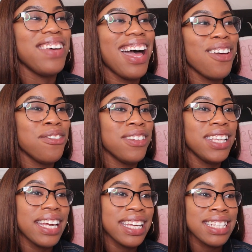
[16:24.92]
I feel
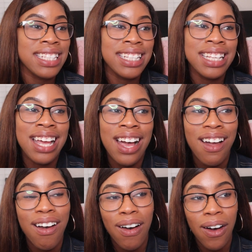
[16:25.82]
like it's
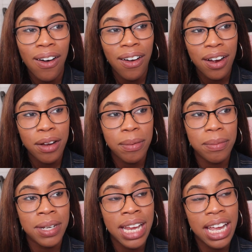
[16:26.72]
not hard
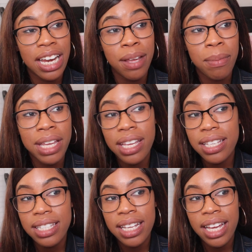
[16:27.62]
dating
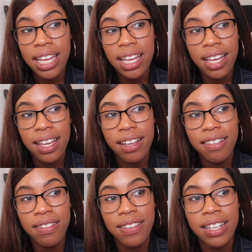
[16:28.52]
being
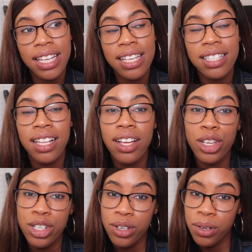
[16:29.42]
saved as
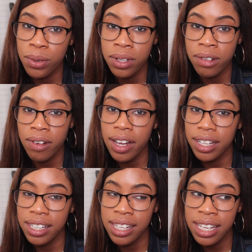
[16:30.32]
long as you're doing the
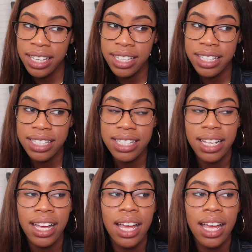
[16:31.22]
right things.